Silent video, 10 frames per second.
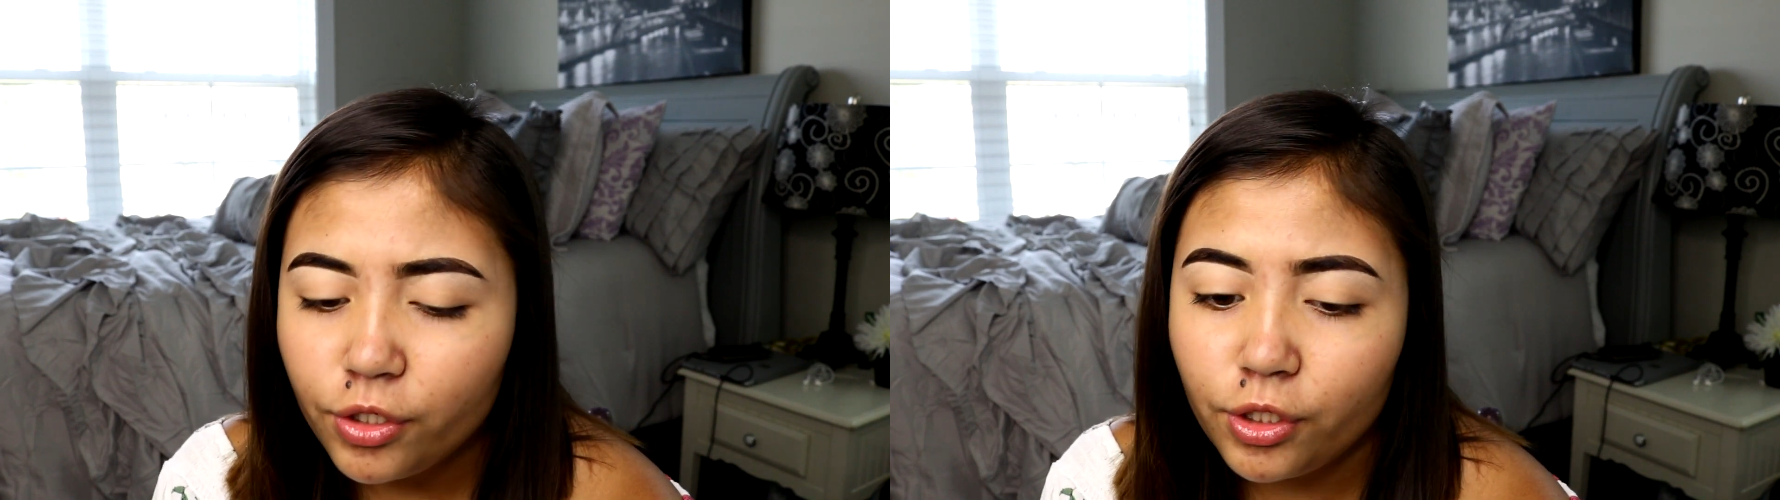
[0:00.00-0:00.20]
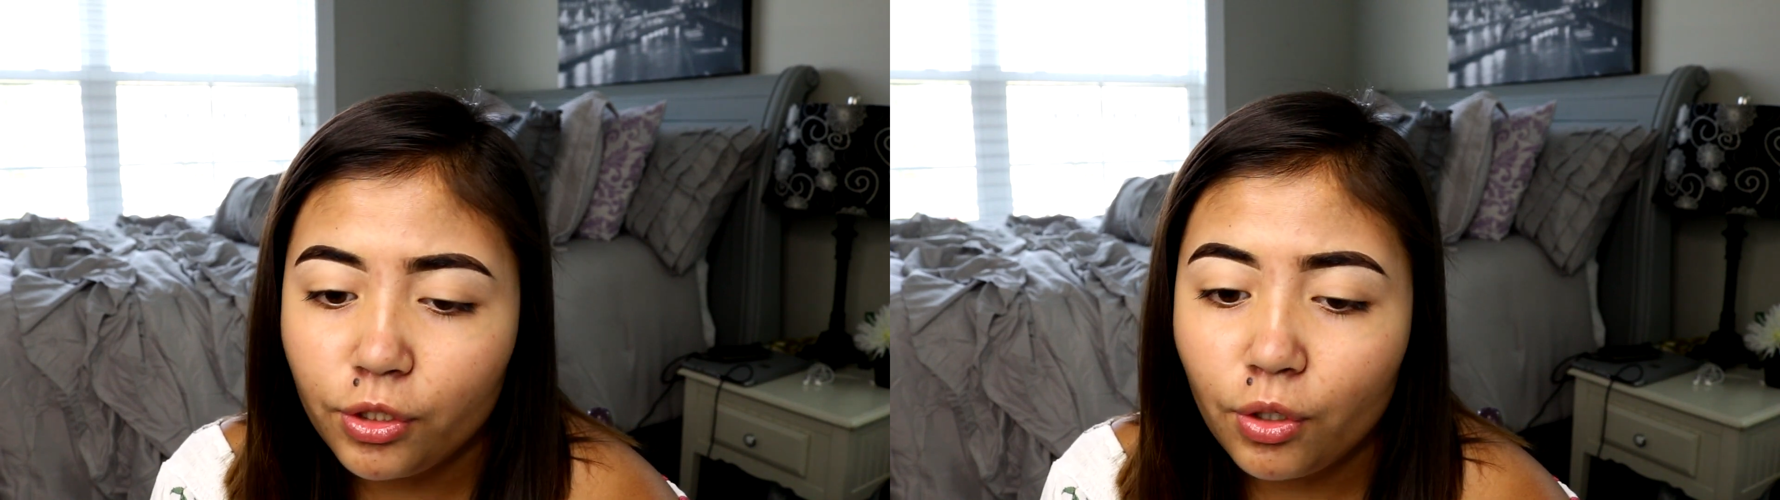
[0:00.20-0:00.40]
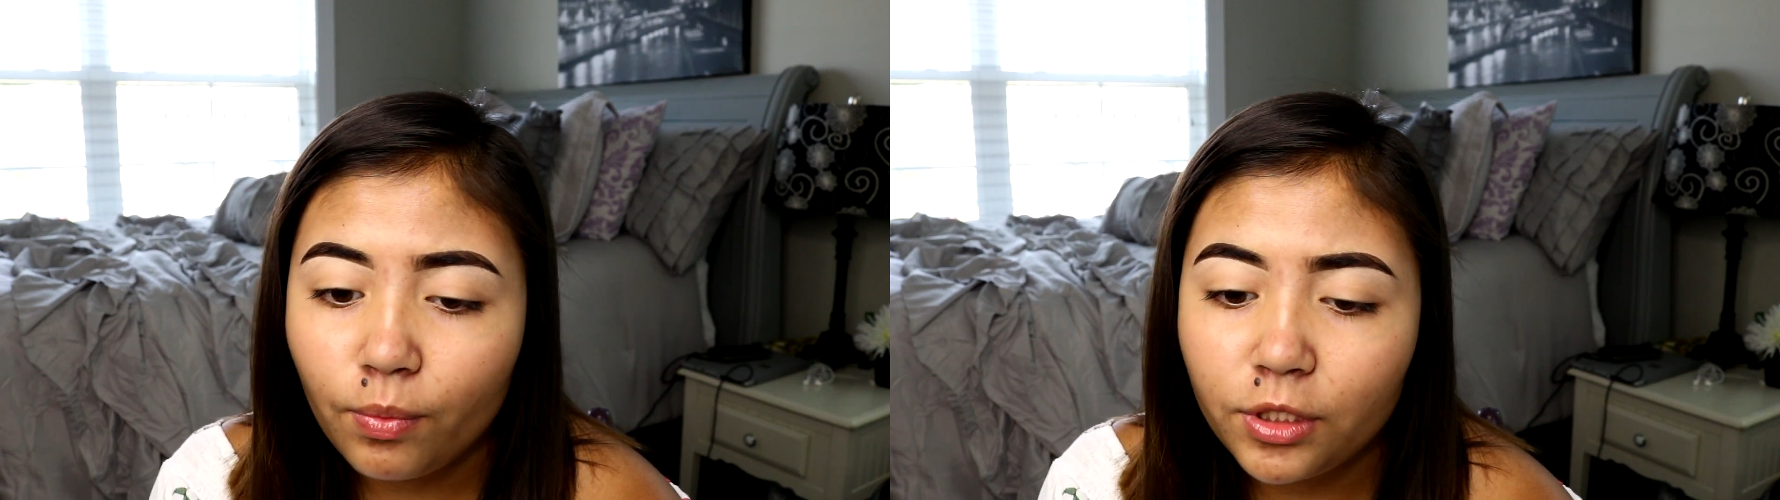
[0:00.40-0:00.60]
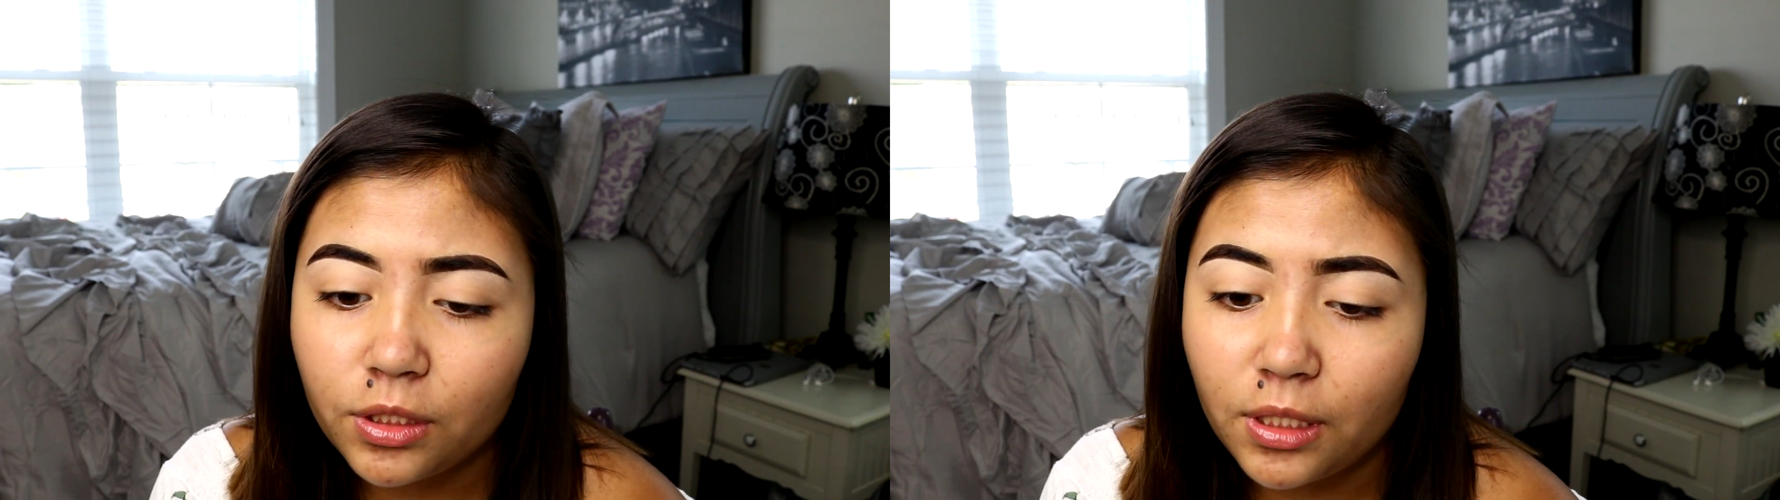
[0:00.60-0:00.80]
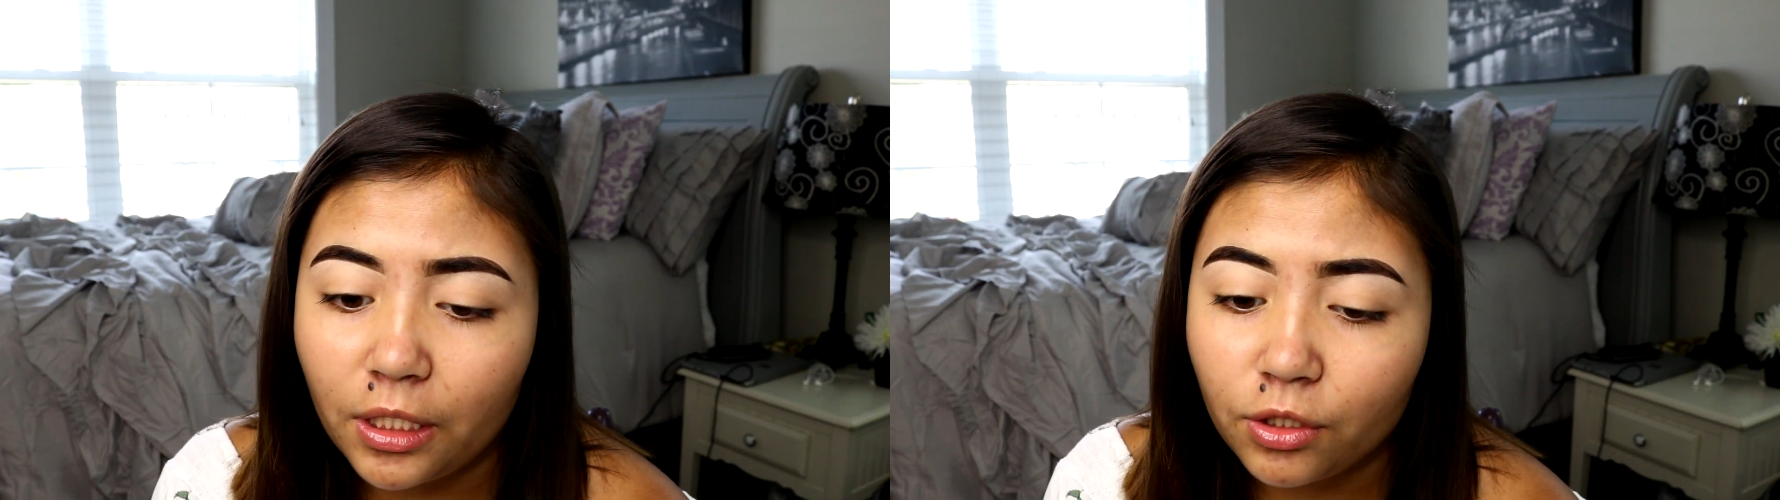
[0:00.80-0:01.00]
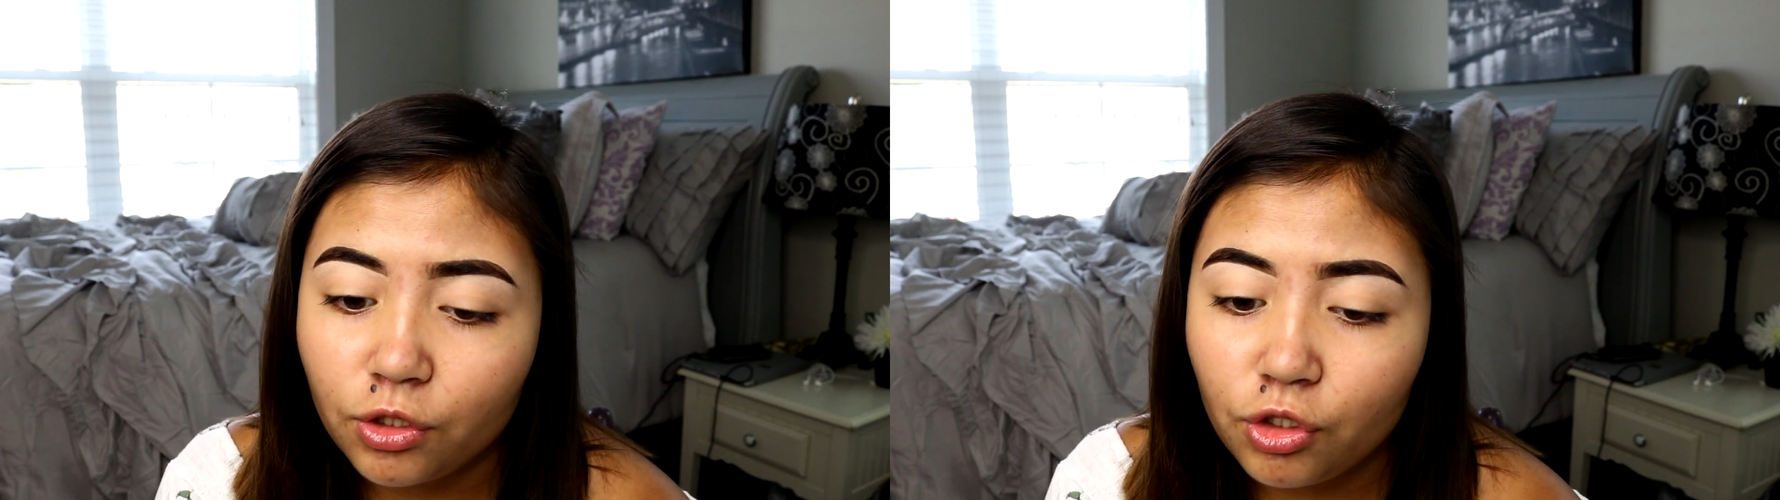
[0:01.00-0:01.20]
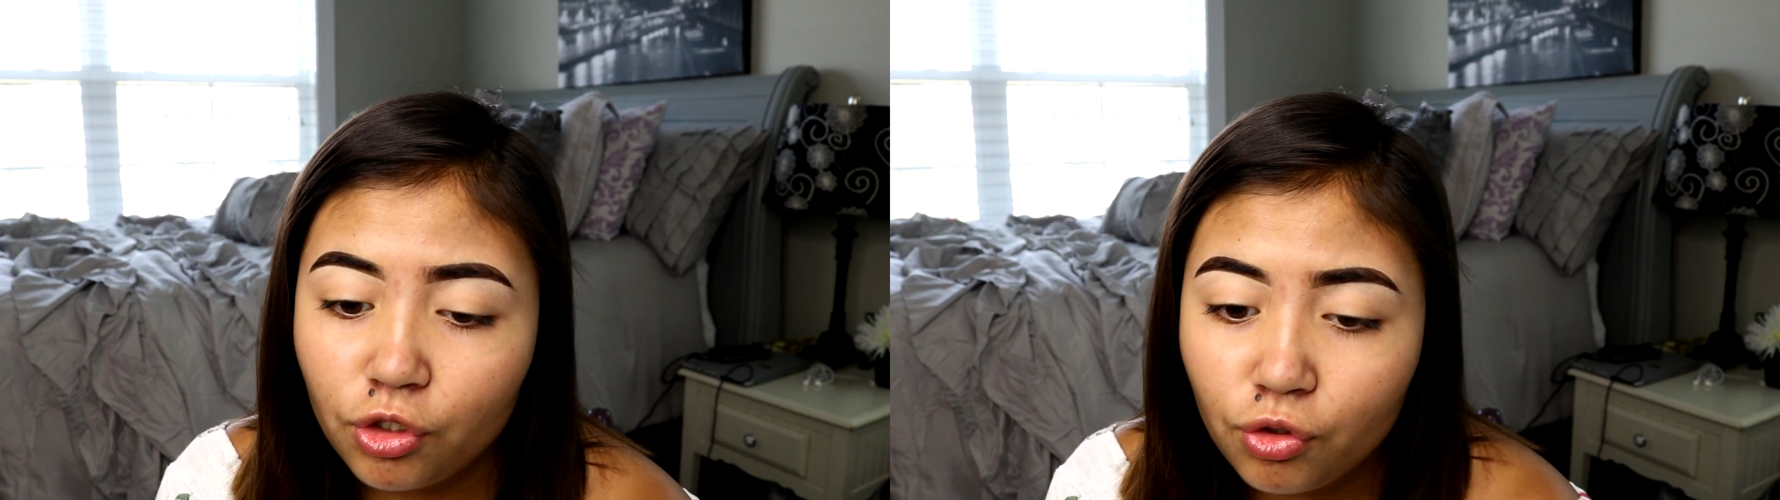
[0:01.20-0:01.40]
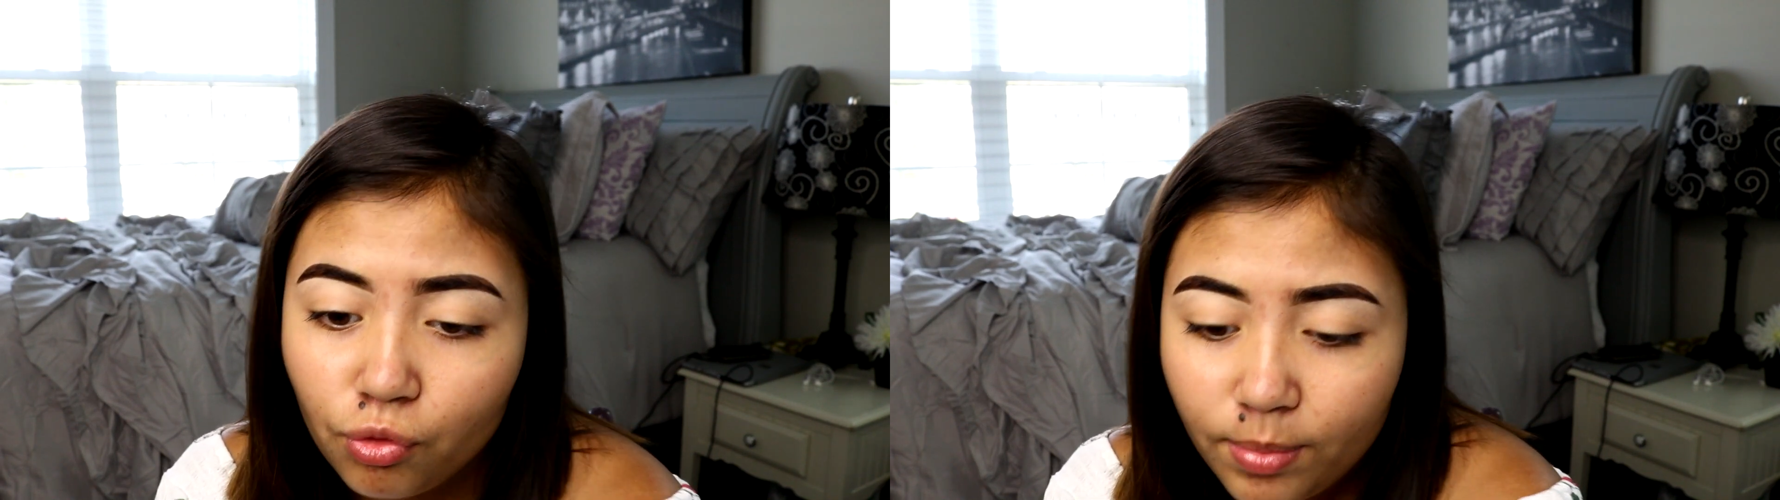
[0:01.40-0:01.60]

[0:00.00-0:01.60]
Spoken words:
so you don't want just like two